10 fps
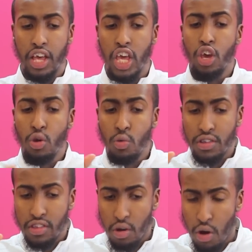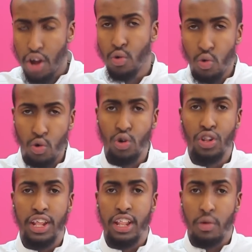He was the one who
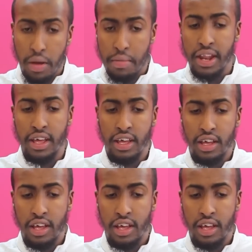ordered the women